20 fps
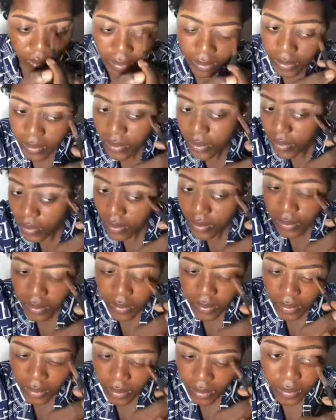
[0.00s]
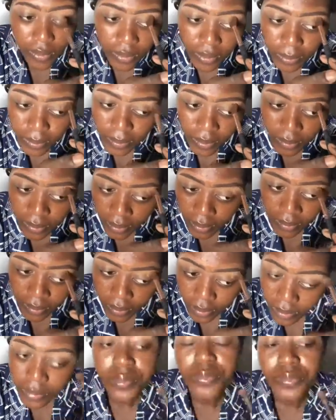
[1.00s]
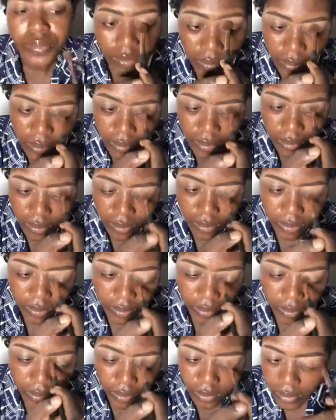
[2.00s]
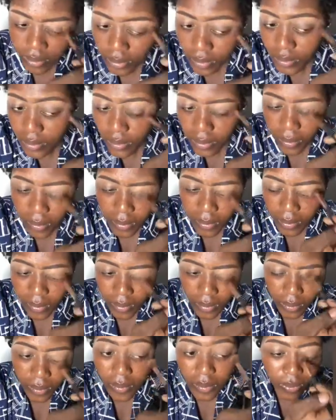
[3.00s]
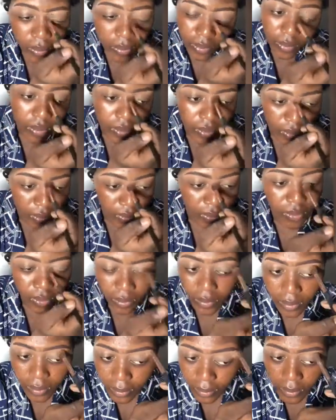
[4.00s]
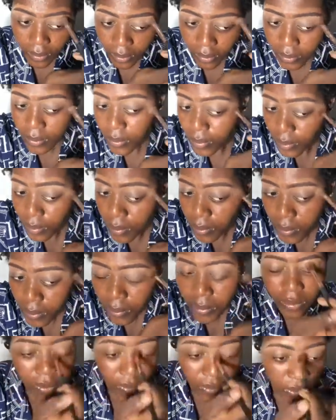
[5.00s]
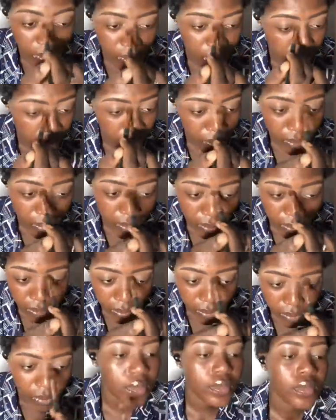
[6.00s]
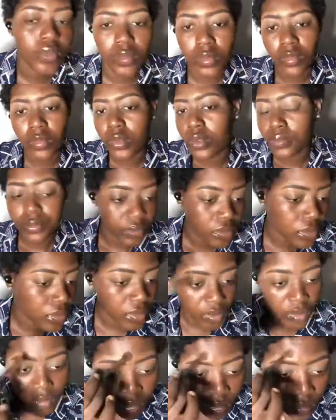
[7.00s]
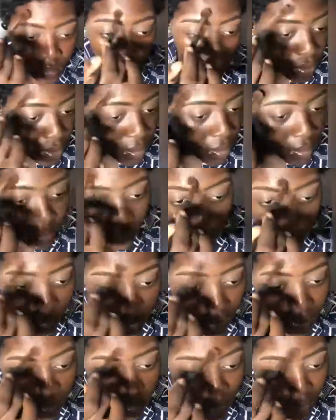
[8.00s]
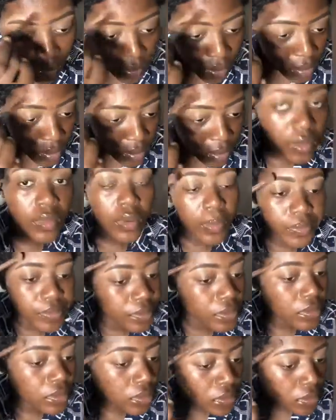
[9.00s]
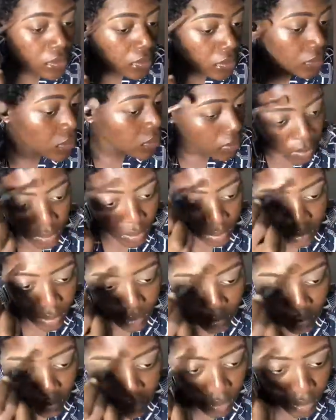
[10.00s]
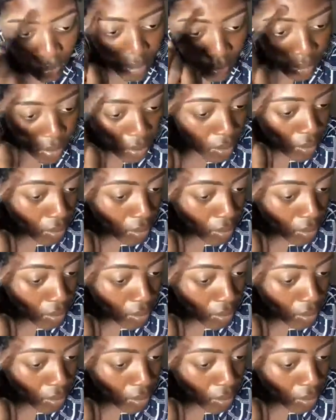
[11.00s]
Blending the concealer, you got to be super careful. Make sure you don't blend too close to the brows. When you blend too close to the brow, you're going to wipe the concealer